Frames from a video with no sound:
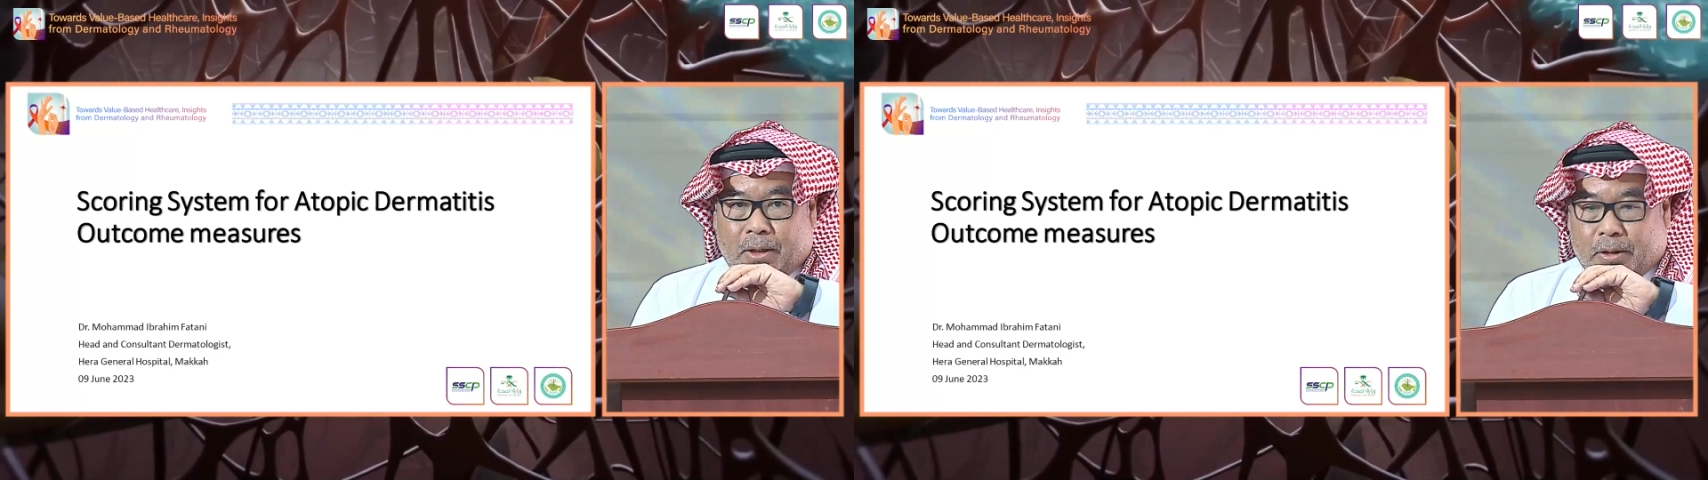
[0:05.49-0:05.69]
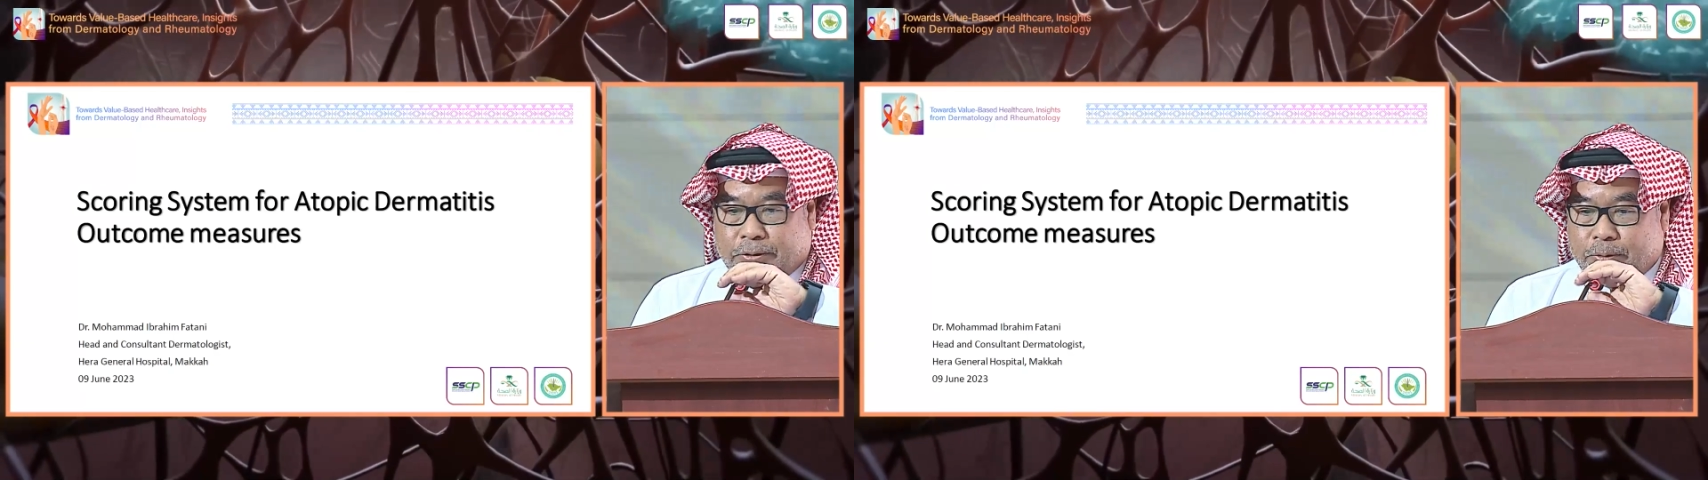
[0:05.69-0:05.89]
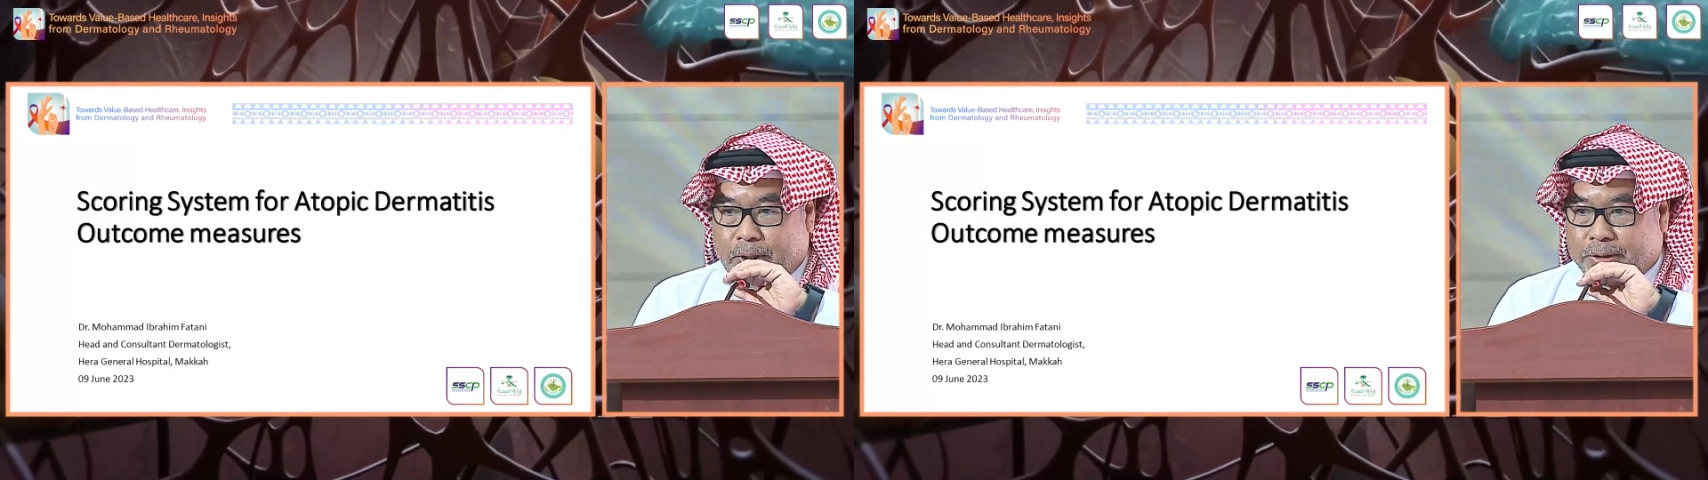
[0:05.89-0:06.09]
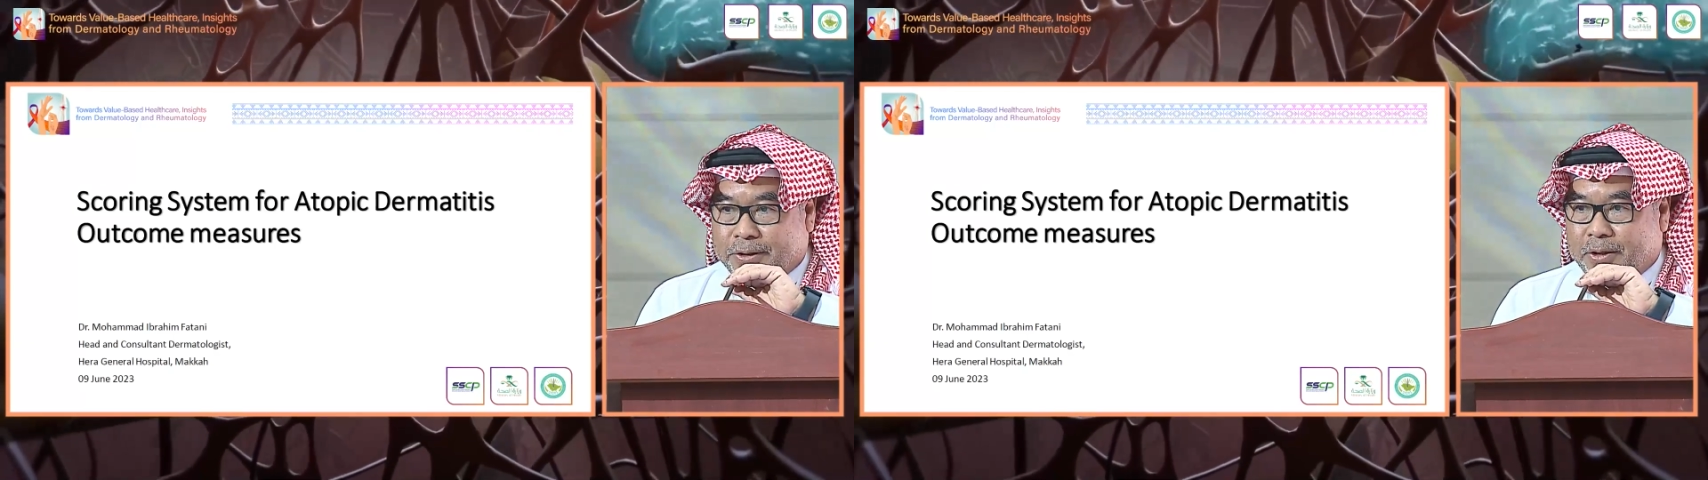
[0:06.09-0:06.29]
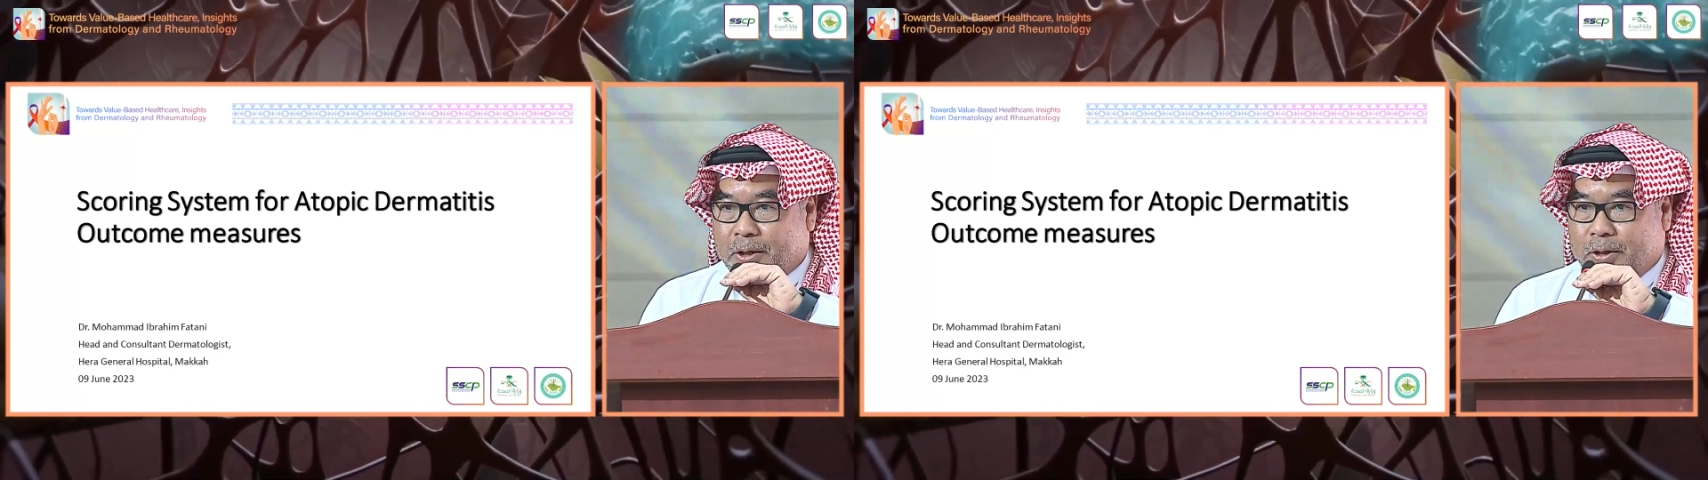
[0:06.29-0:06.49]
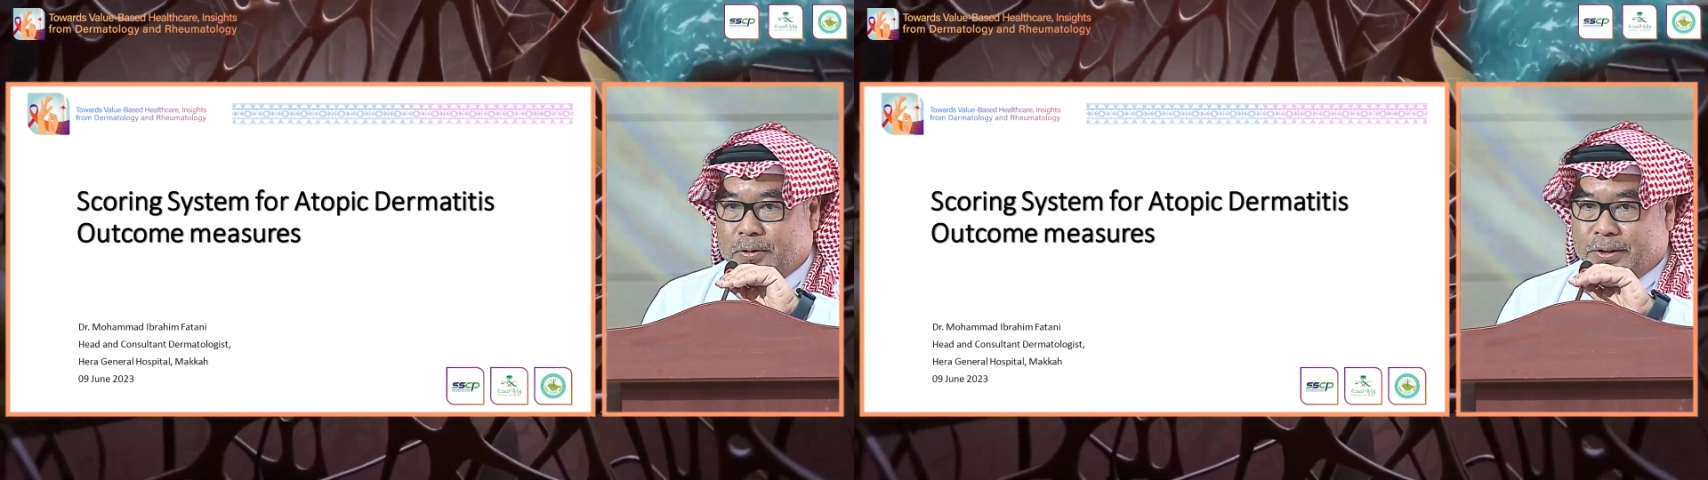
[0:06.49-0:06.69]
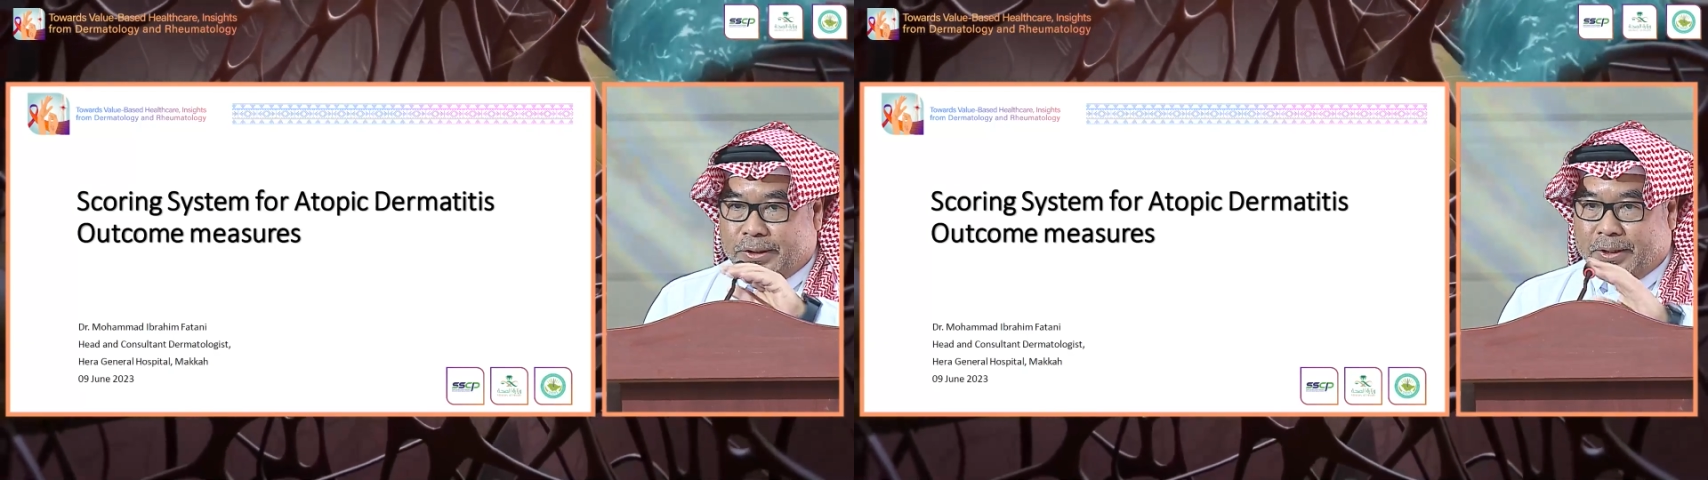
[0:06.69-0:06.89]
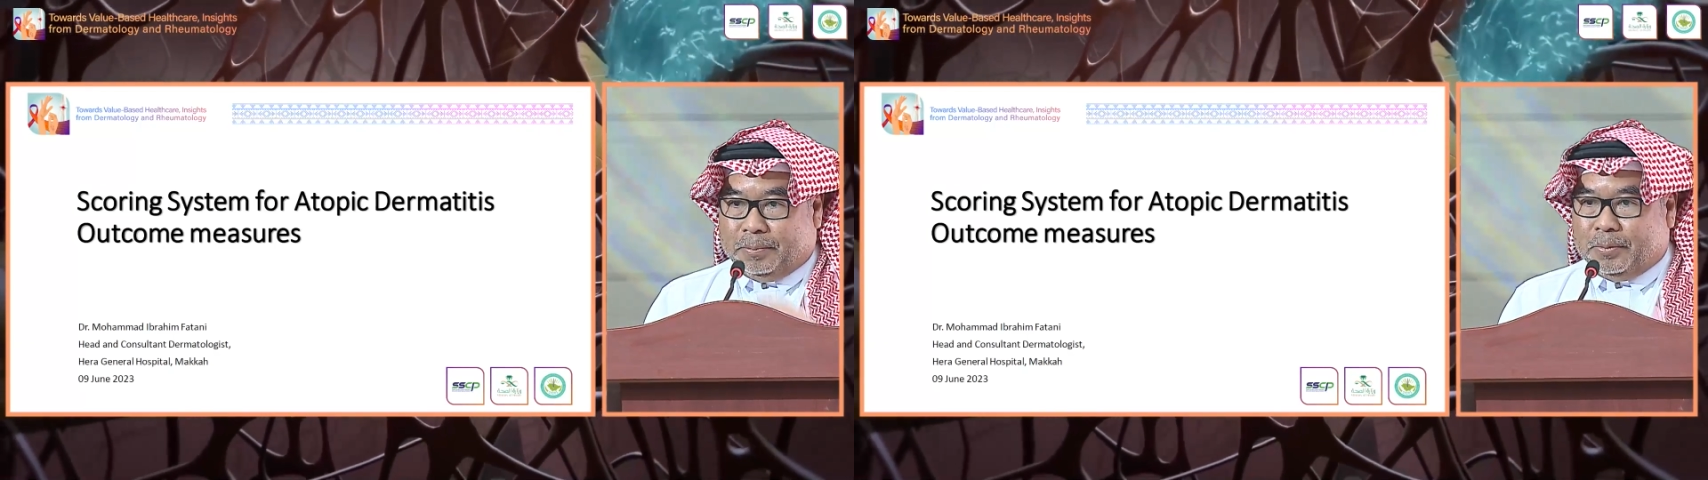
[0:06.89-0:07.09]
Rasulullah sallallahu alaihi
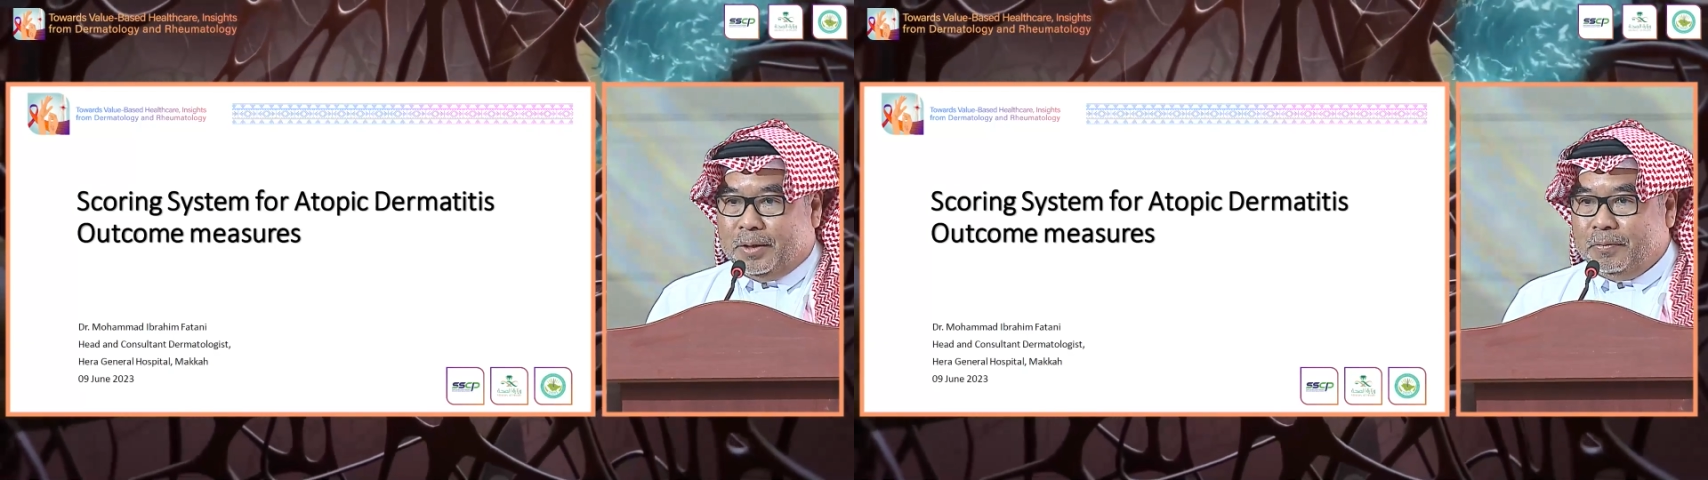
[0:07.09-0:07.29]
wasallam.